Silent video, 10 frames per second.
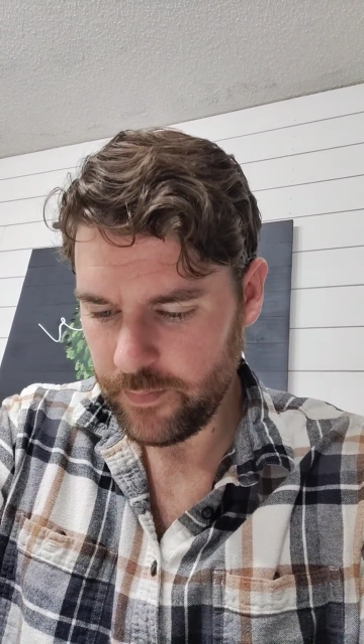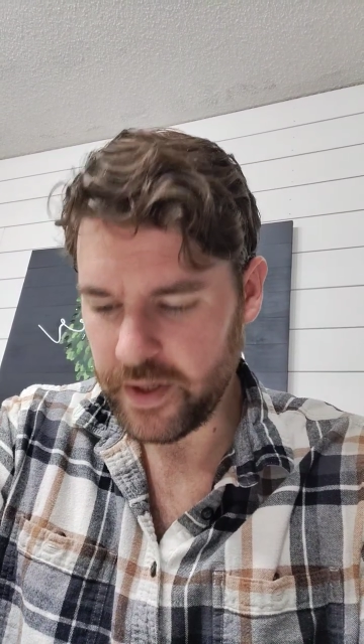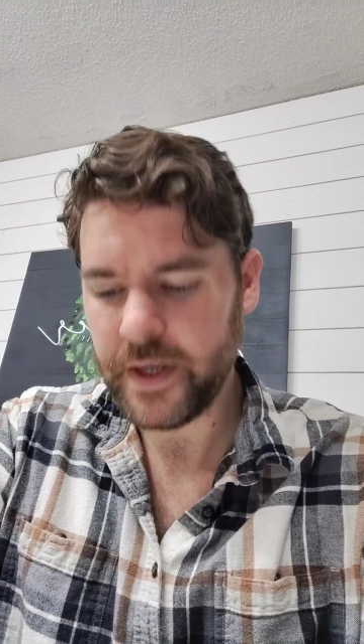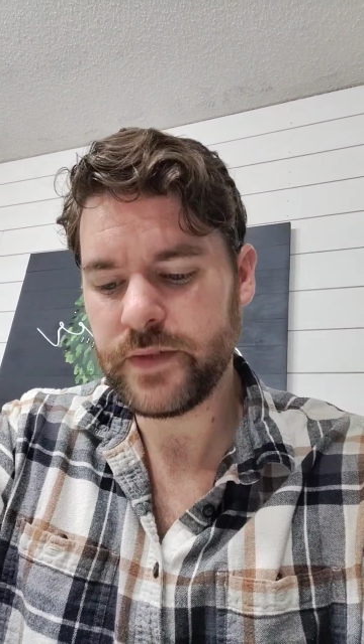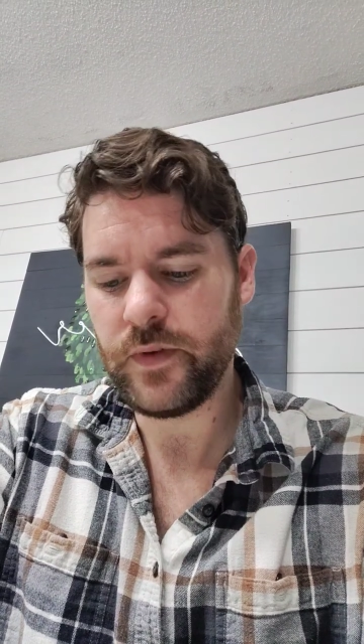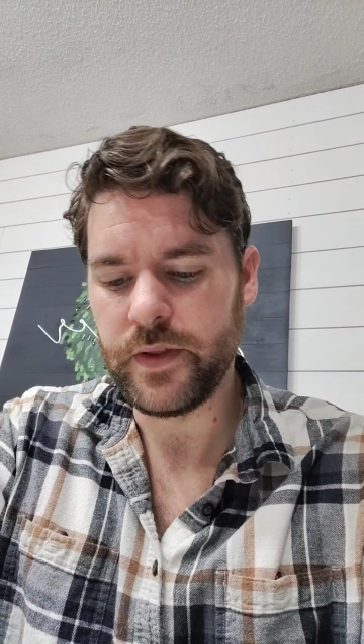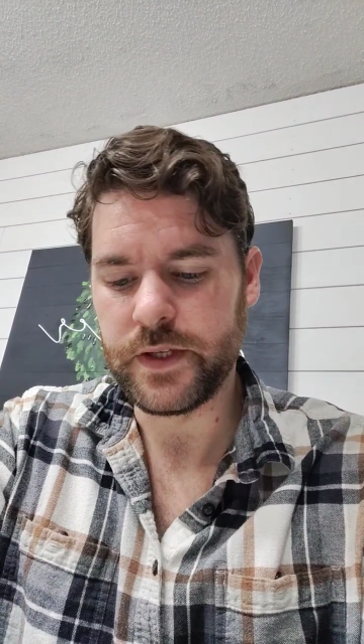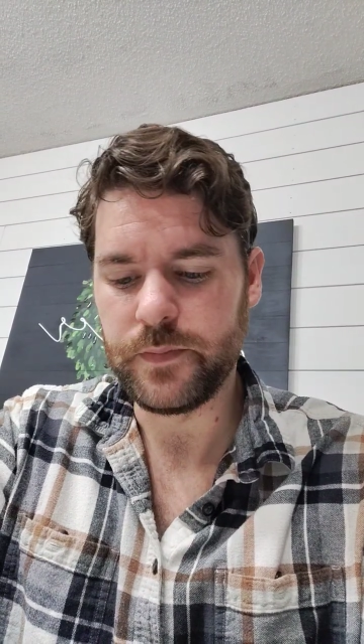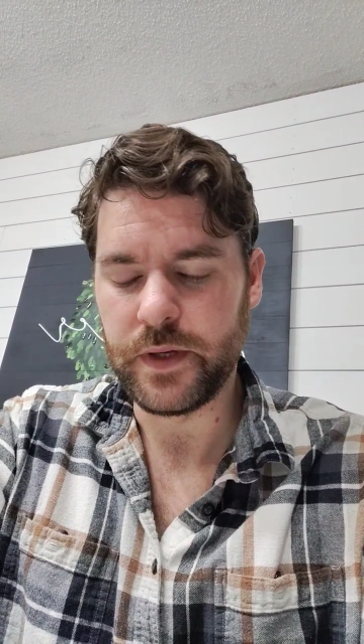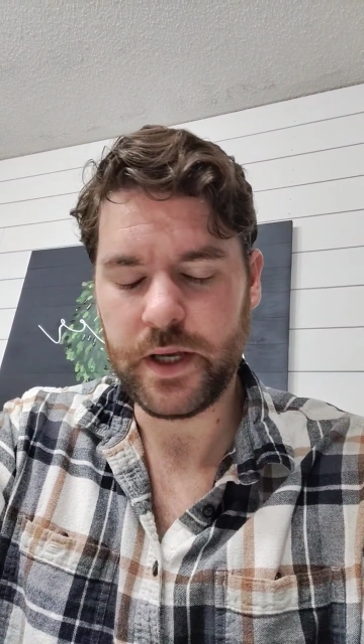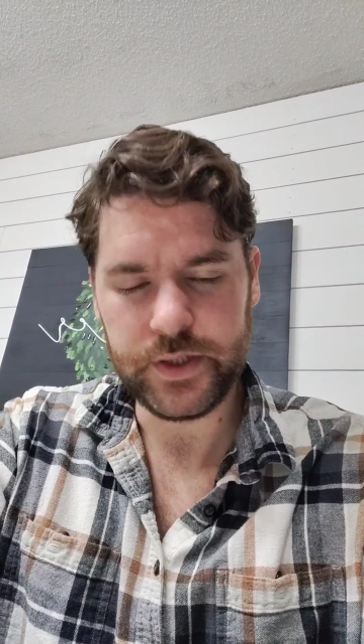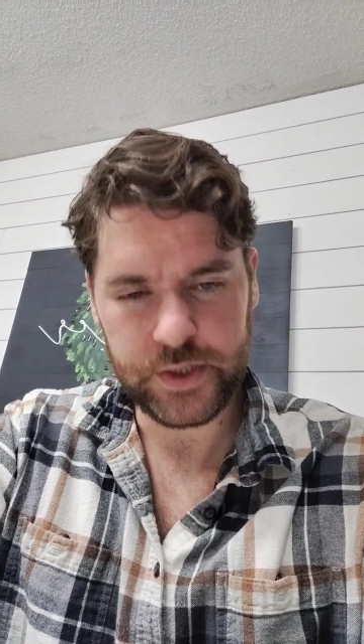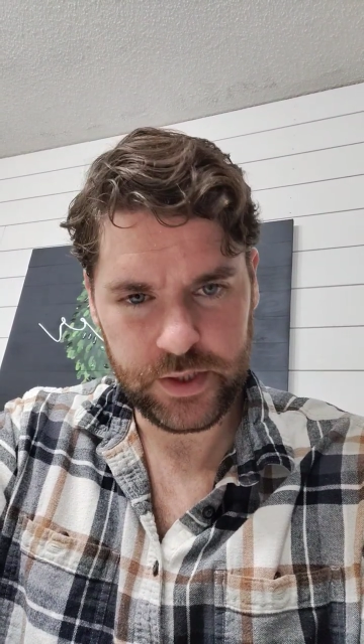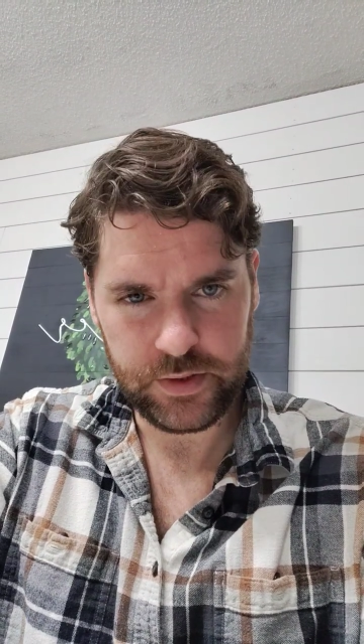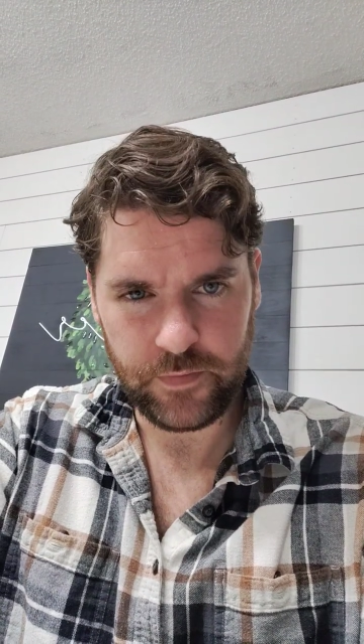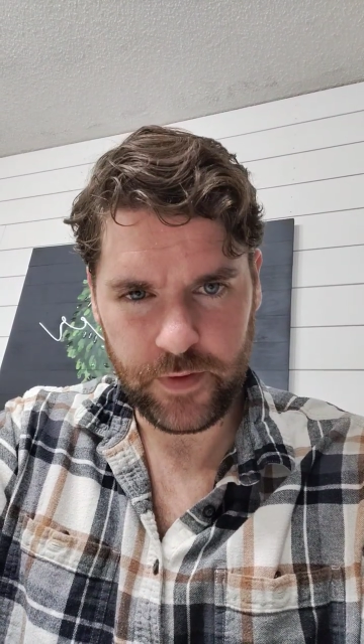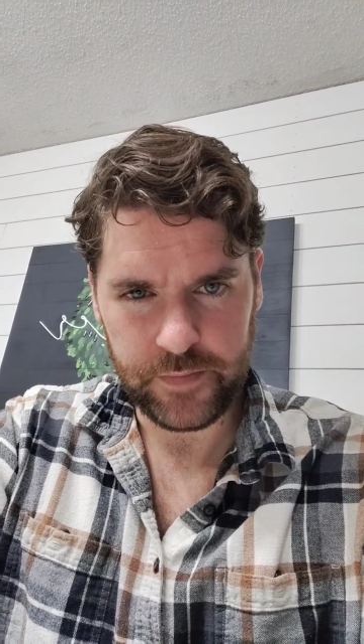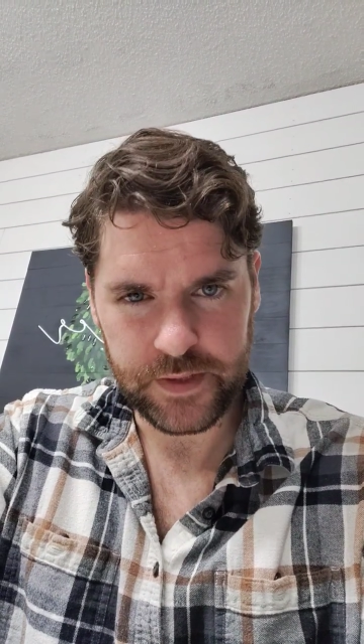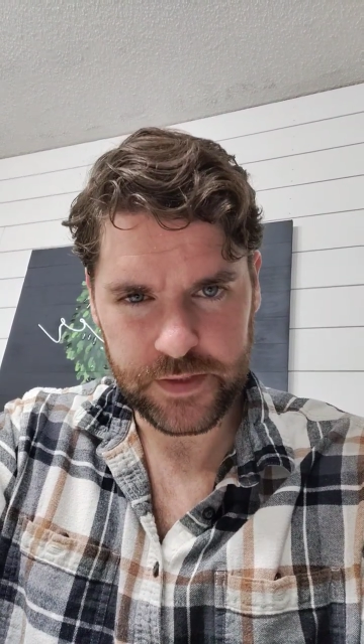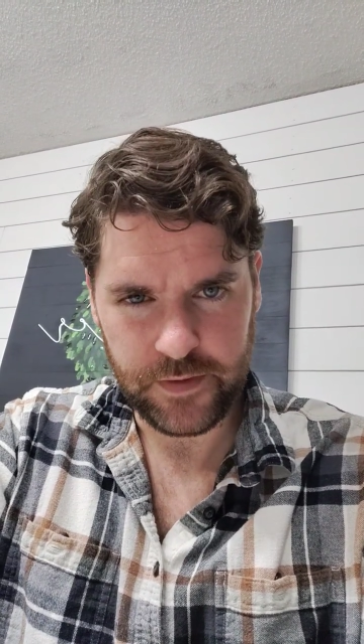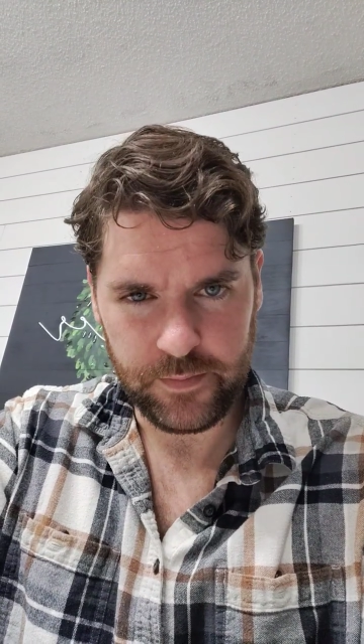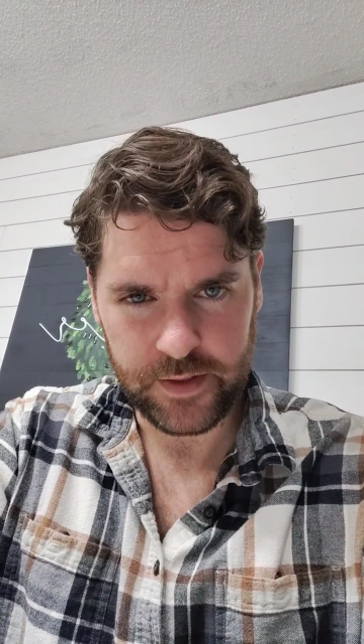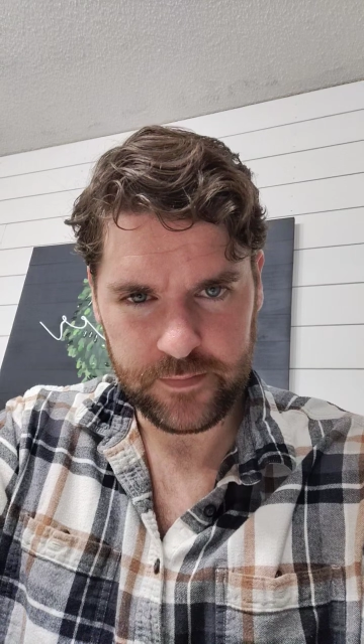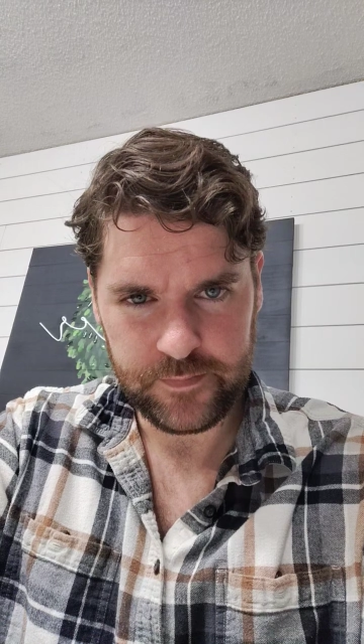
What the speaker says: because of all this, because she survived this famine,